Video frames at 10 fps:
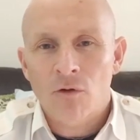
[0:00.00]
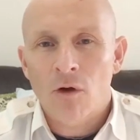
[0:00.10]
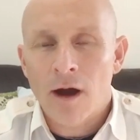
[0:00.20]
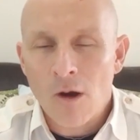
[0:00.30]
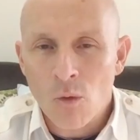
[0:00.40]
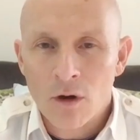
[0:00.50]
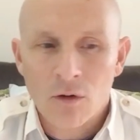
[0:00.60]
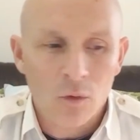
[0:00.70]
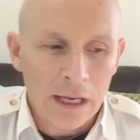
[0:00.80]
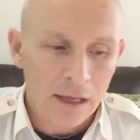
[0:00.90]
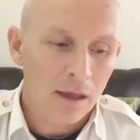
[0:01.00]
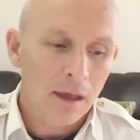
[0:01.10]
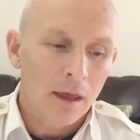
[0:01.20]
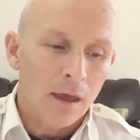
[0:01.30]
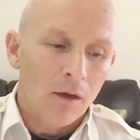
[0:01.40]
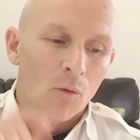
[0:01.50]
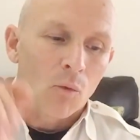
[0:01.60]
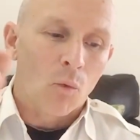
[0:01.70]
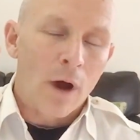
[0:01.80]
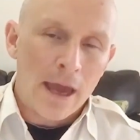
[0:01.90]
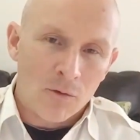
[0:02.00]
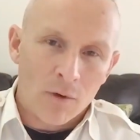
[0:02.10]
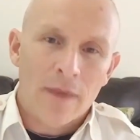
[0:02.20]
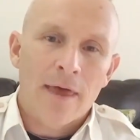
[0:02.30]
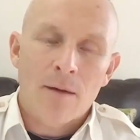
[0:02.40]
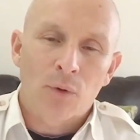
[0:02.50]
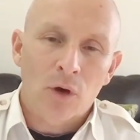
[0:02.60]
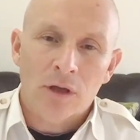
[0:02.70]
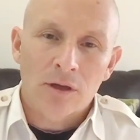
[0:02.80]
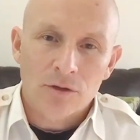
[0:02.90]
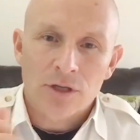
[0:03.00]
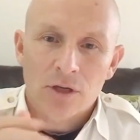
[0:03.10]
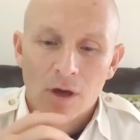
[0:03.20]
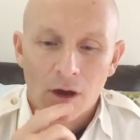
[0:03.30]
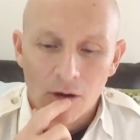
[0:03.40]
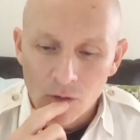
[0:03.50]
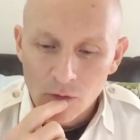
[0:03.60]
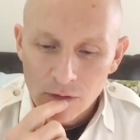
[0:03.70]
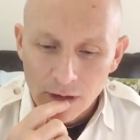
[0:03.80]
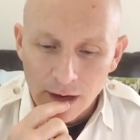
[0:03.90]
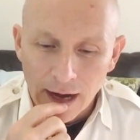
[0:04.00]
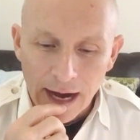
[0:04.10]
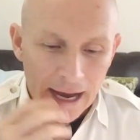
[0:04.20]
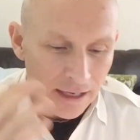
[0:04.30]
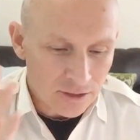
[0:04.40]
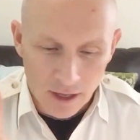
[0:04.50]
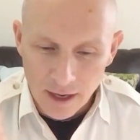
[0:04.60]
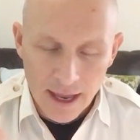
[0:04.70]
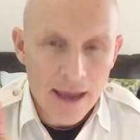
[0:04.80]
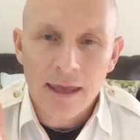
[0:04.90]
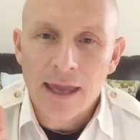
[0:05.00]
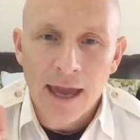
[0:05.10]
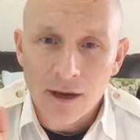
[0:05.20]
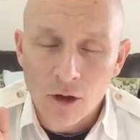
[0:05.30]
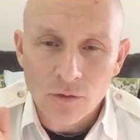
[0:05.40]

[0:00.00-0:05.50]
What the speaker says: of the 4-hour work week. When I read that book years ago, I saw, hey, he had